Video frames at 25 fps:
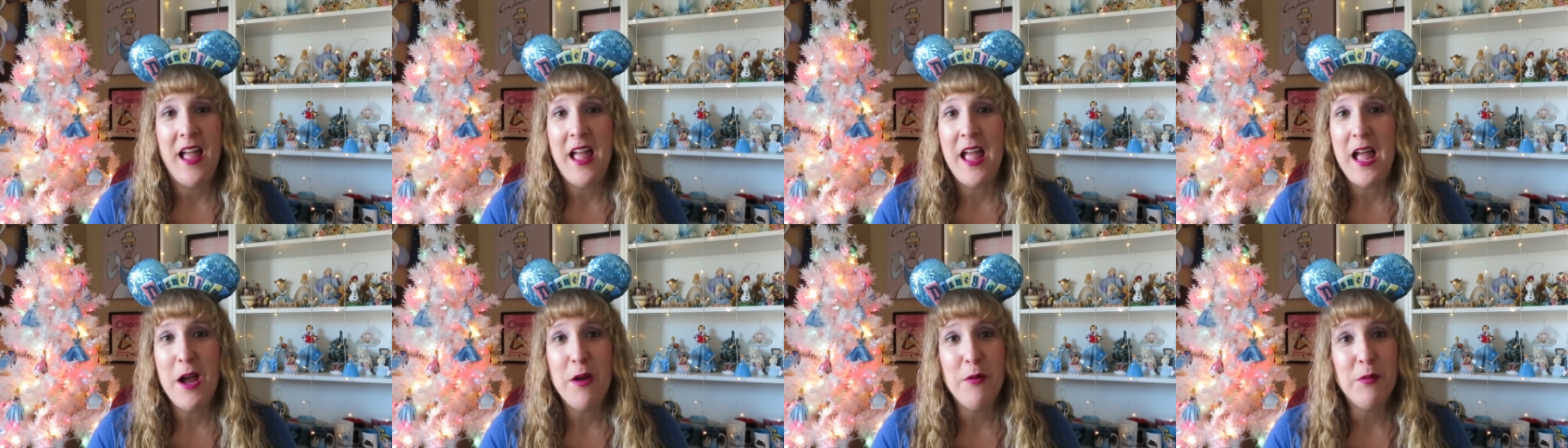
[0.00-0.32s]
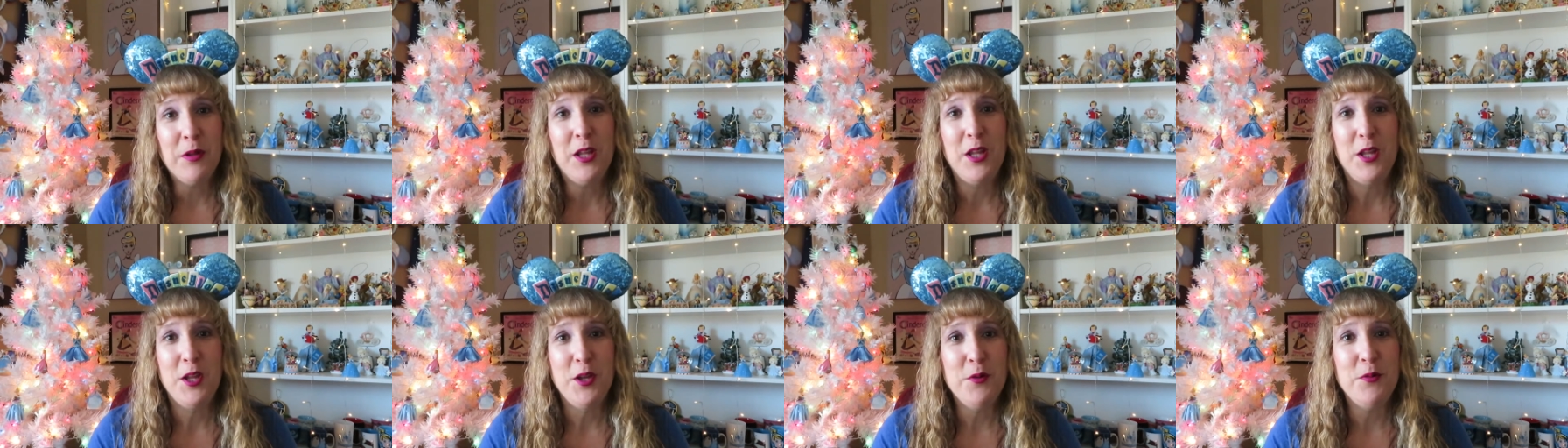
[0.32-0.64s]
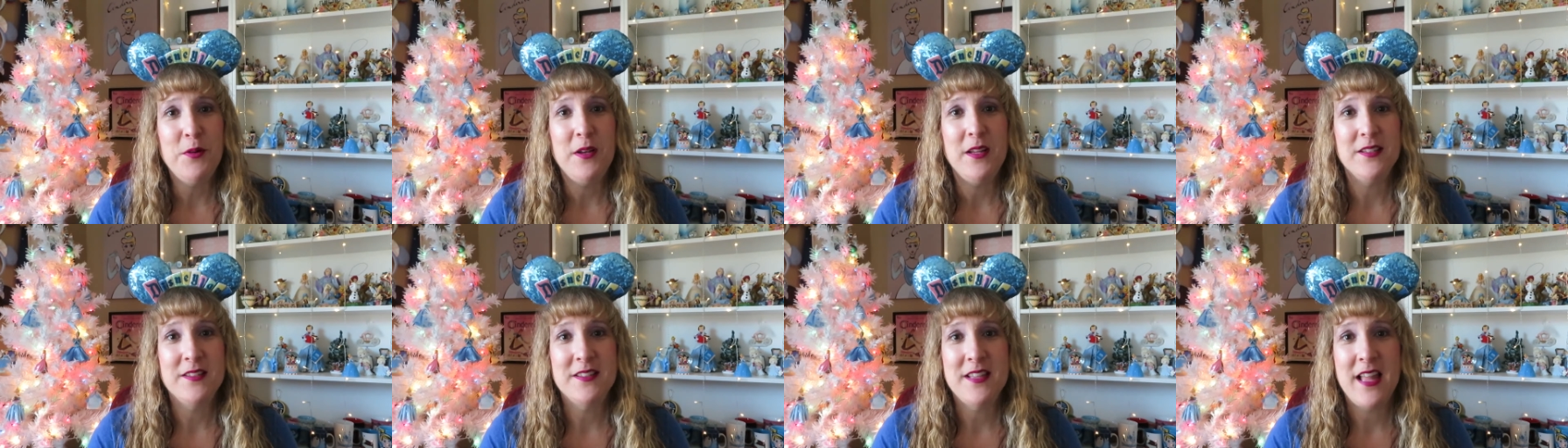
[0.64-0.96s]
How
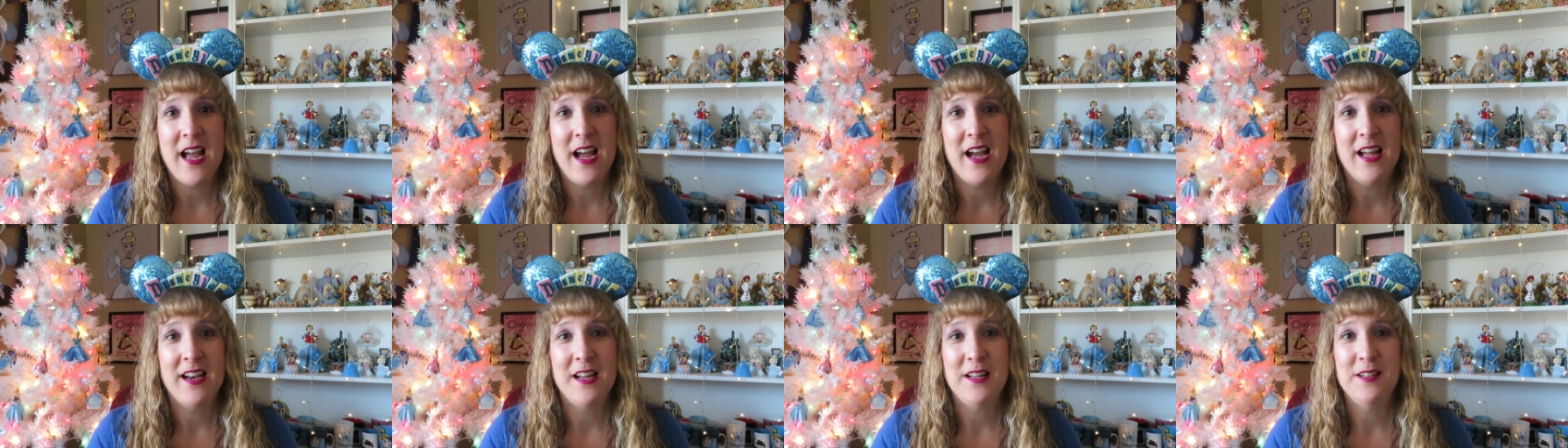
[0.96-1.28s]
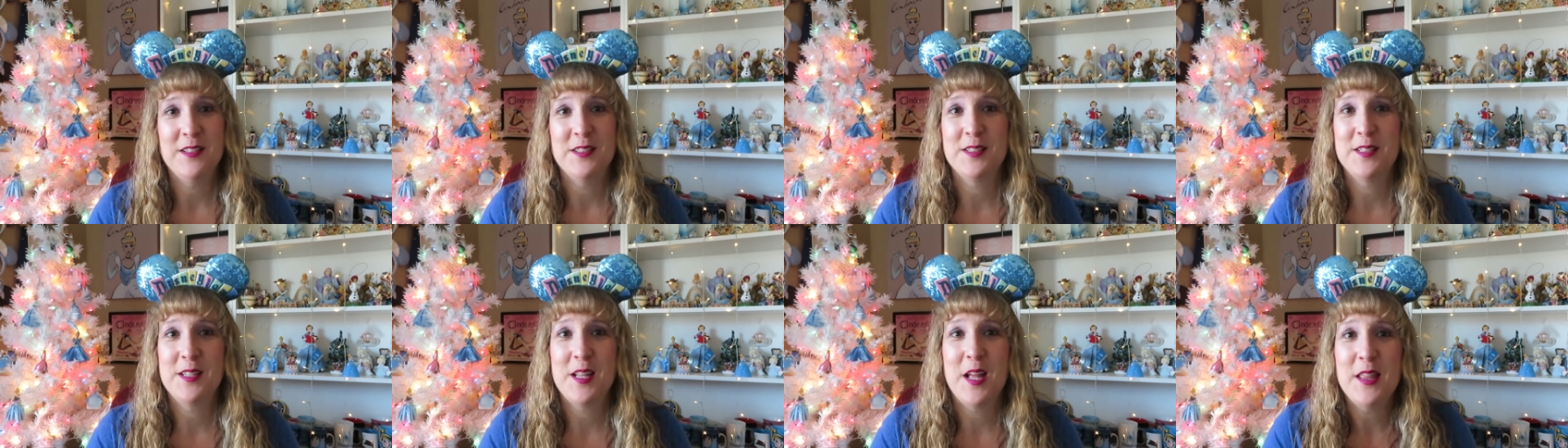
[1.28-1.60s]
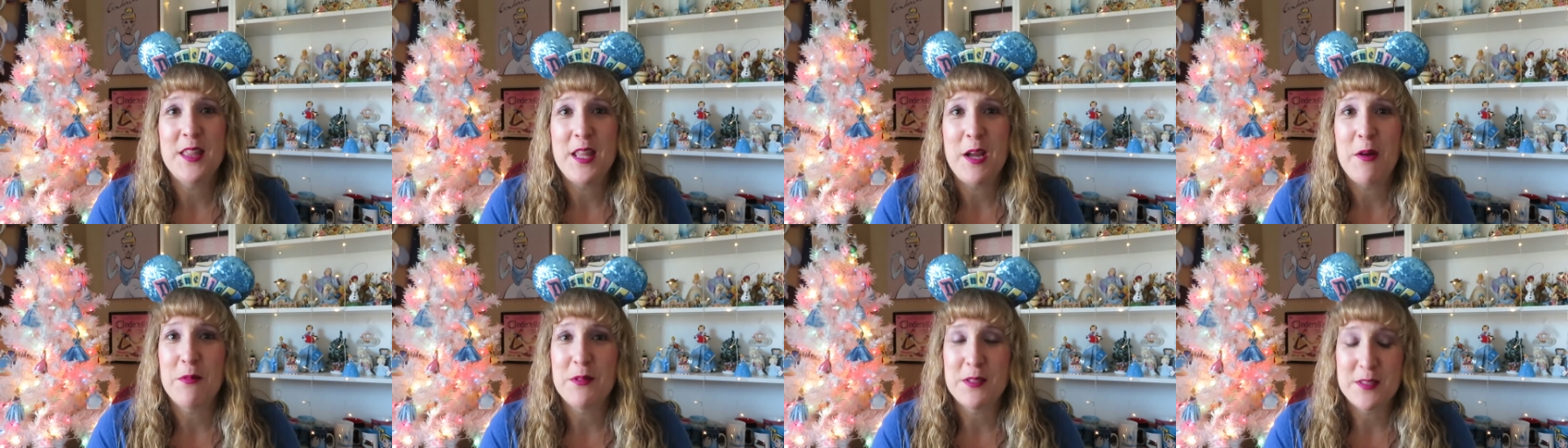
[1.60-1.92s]
cute is that? I just
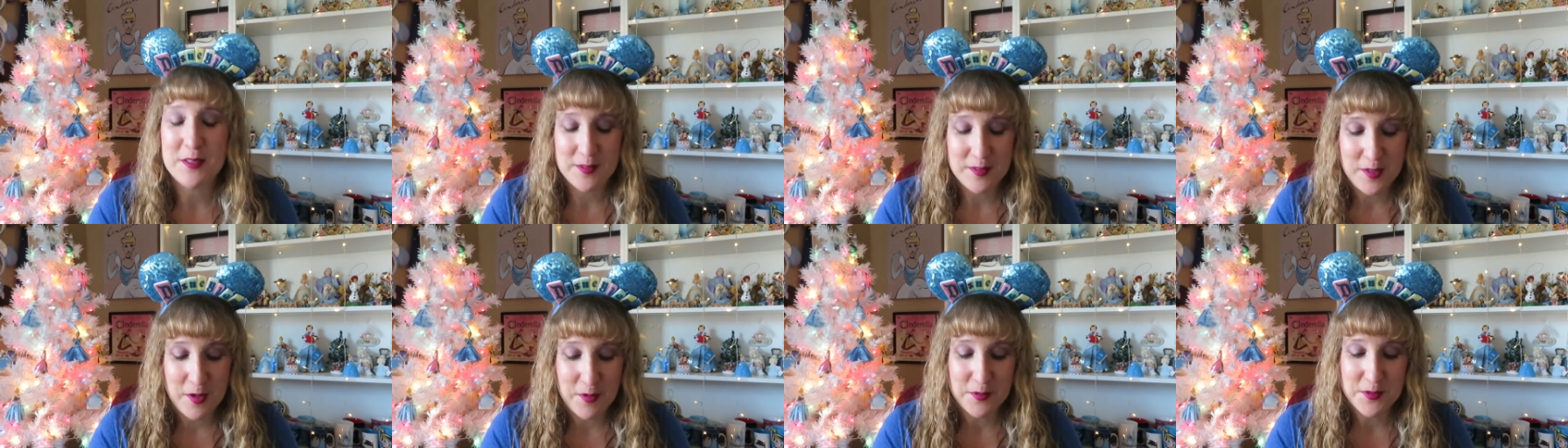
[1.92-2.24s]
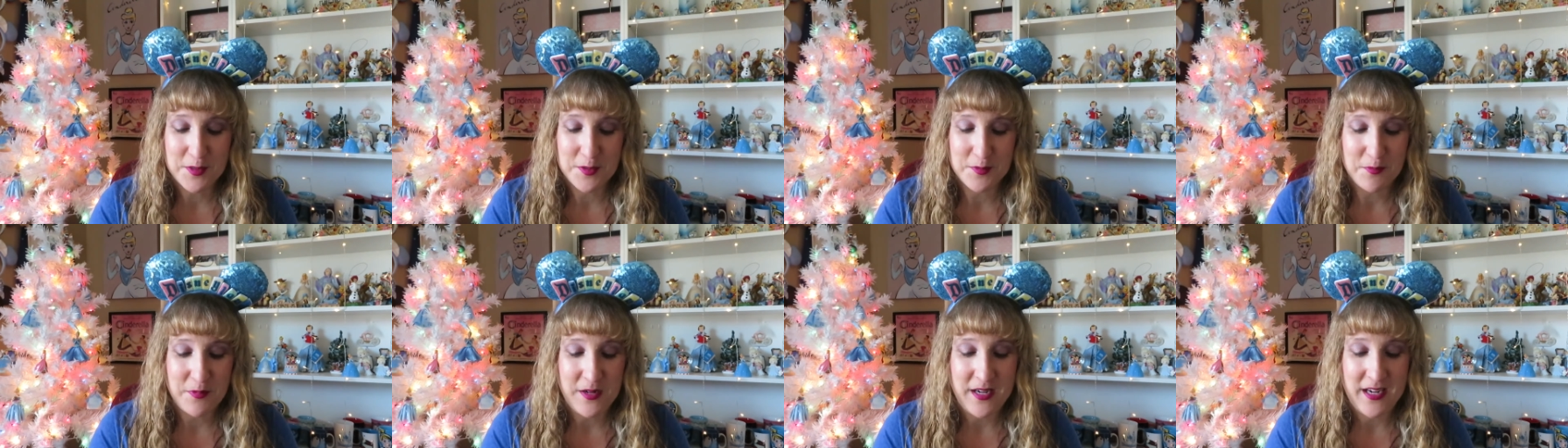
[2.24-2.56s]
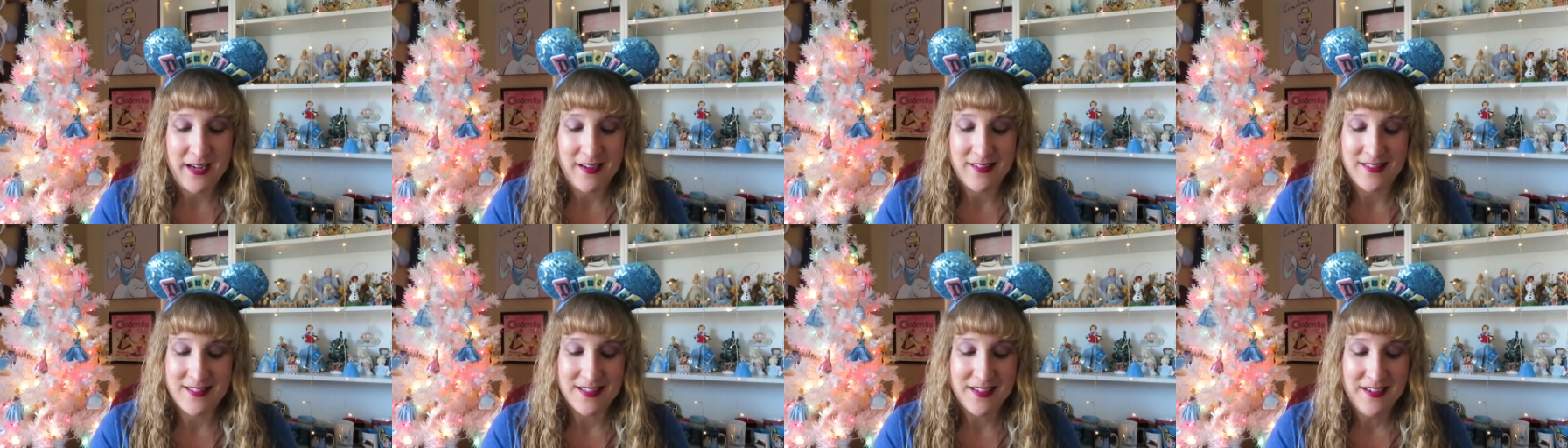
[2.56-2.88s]
thought that was so
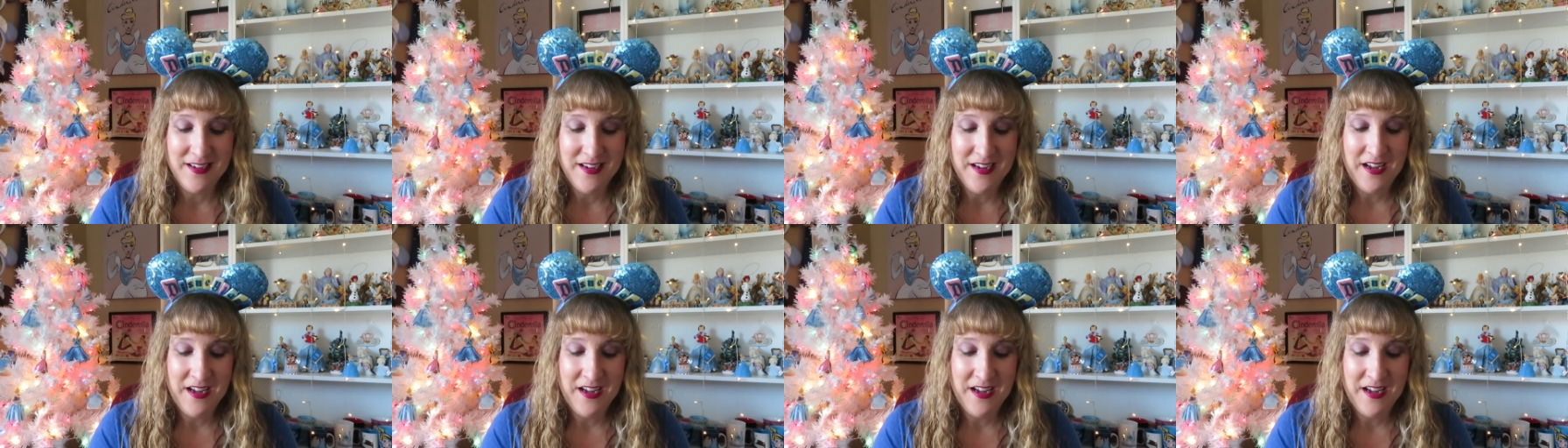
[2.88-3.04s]
sweet.